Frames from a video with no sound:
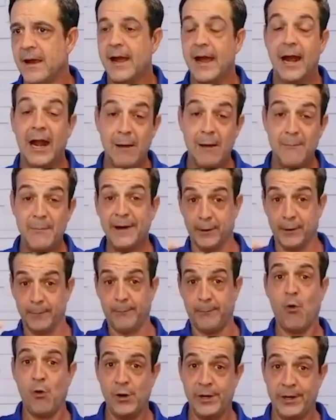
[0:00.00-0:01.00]
And I made it a
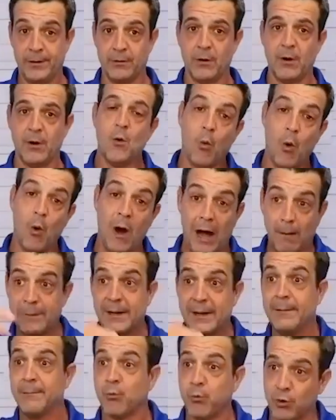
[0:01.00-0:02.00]
point while
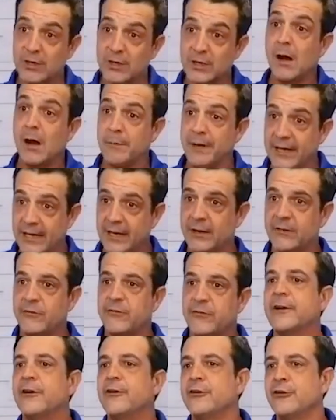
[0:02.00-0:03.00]
people were coming in
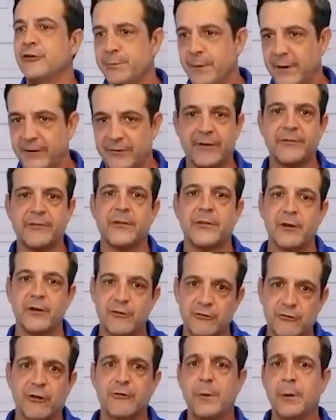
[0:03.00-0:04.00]
to introduce myself to those
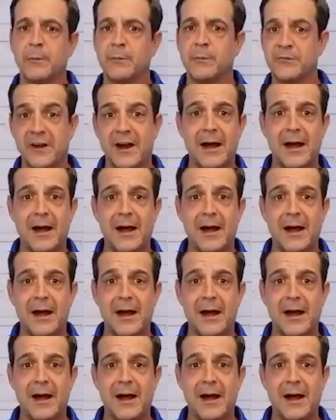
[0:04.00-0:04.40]
church members that I